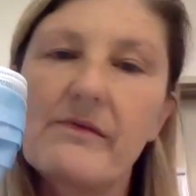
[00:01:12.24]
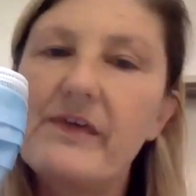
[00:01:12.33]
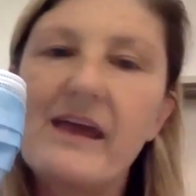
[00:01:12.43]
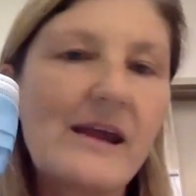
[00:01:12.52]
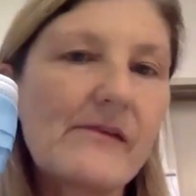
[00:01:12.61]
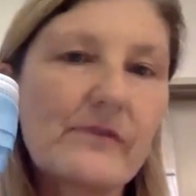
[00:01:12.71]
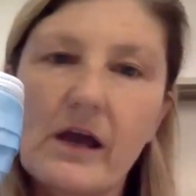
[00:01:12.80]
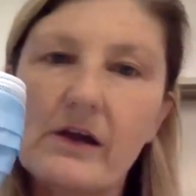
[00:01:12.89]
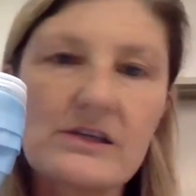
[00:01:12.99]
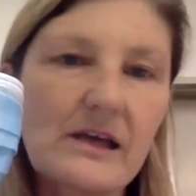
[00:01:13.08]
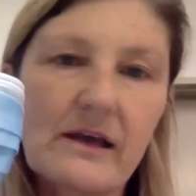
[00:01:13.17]
they're never
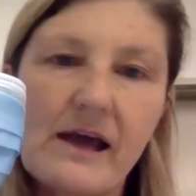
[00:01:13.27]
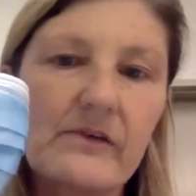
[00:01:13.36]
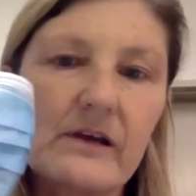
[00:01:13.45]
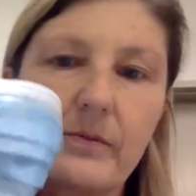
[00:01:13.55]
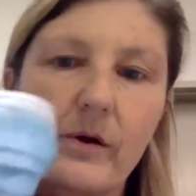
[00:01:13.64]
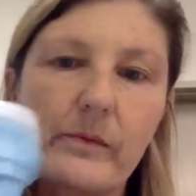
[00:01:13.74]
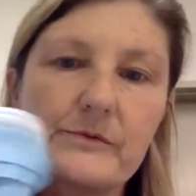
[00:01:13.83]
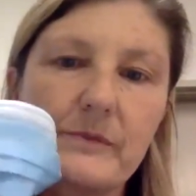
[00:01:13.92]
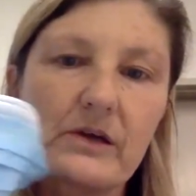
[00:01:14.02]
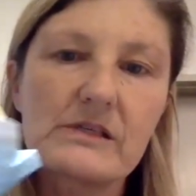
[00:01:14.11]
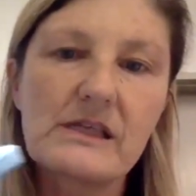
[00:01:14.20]
going to have any problems
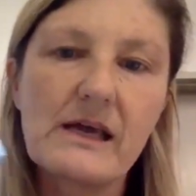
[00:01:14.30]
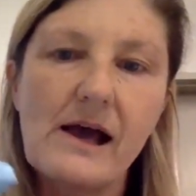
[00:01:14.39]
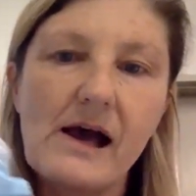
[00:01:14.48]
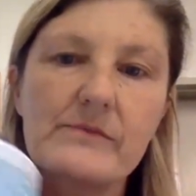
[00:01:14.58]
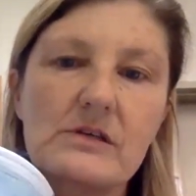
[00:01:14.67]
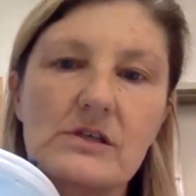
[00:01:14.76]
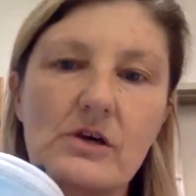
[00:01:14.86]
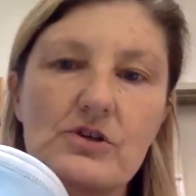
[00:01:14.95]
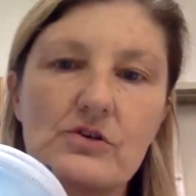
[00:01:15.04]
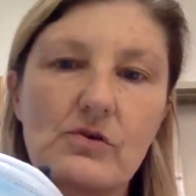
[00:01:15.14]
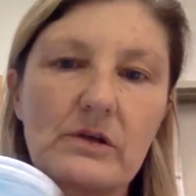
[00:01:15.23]
because their arms are so
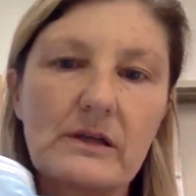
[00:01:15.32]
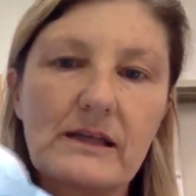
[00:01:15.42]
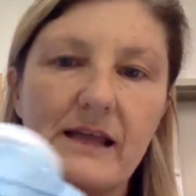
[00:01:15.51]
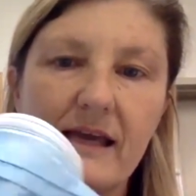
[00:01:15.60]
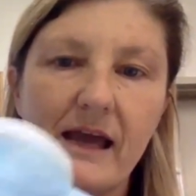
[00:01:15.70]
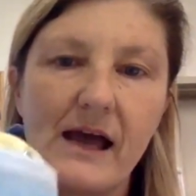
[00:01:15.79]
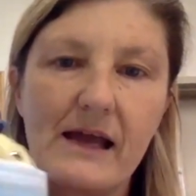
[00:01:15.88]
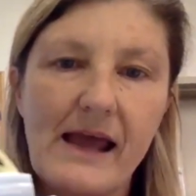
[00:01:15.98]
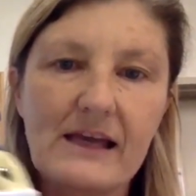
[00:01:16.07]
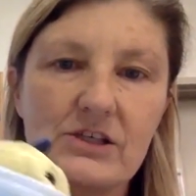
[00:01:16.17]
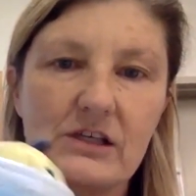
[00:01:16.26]
short that they can't
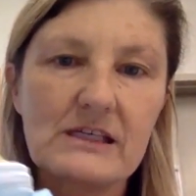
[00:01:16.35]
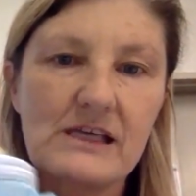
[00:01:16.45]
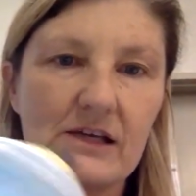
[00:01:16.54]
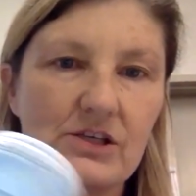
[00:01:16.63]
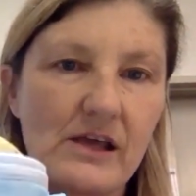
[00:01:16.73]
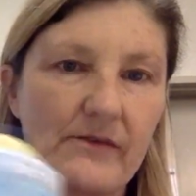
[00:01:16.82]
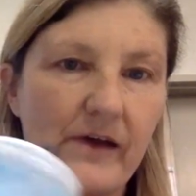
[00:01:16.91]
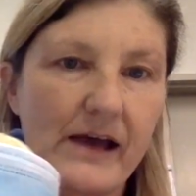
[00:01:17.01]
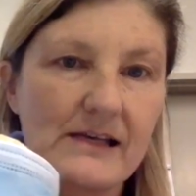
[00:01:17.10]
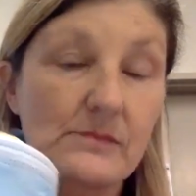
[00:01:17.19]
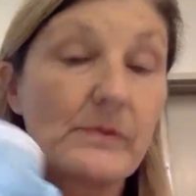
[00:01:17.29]
actually touch their
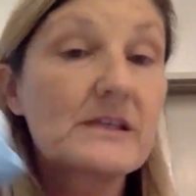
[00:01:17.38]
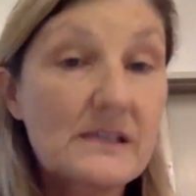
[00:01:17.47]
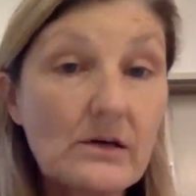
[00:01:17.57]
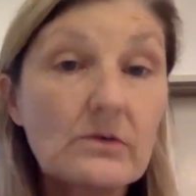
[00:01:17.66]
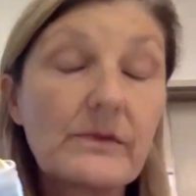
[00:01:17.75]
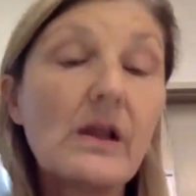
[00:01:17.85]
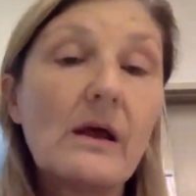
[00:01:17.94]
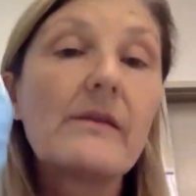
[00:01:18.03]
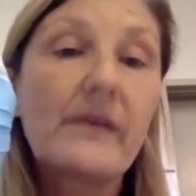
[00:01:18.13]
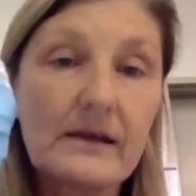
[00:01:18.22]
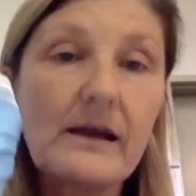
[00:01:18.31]
face. But still,
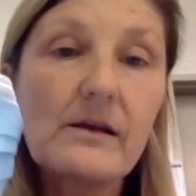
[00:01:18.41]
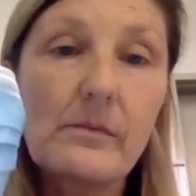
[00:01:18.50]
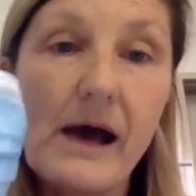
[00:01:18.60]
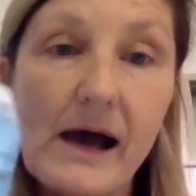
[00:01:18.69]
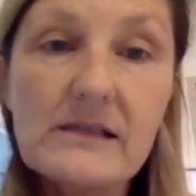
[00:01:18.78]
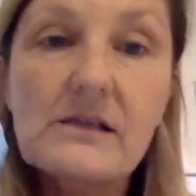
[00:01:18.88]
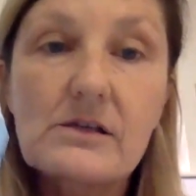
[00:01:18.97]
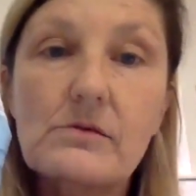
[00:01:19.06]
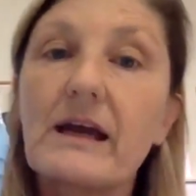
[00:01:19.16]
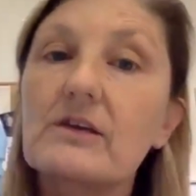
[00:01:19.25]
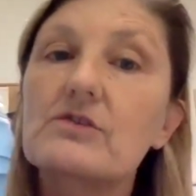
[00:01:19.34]
they need a mask
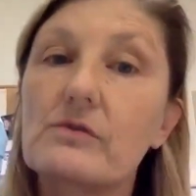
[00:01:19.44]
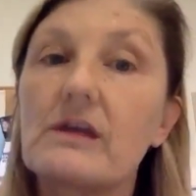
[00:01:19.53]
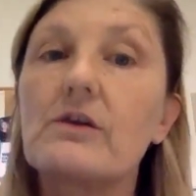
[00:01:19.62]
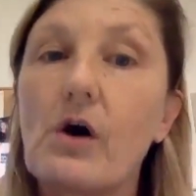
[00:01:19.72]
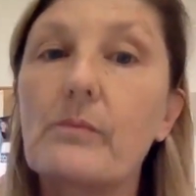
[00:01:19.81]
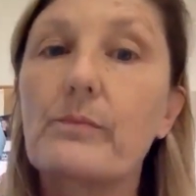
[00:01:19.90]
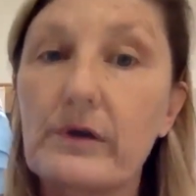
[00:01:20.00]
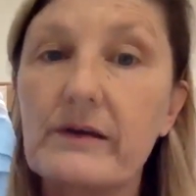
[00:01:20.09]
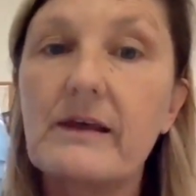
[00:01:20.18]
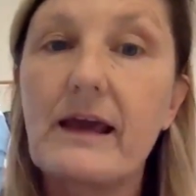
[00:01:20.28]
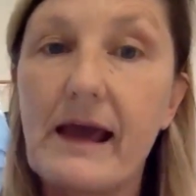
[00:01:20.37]
to make sure they're not
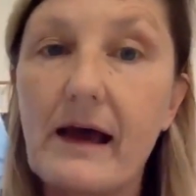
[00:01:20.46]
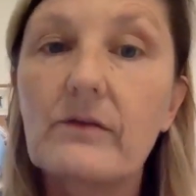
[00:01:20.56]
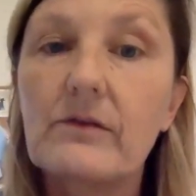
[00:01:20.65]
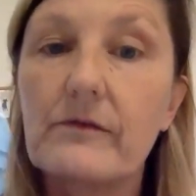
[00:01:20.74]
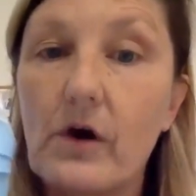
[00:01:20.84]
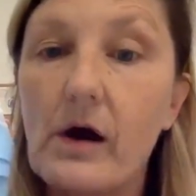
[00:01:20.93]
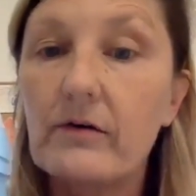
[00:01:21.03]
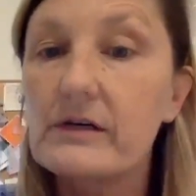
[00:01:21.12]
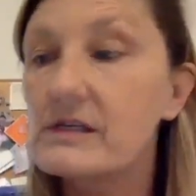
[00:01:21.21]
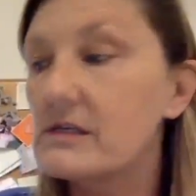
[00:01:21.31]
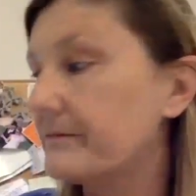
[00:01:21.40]
breathing out the
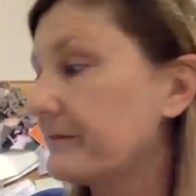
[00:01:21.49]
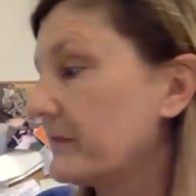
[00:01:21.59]
virus.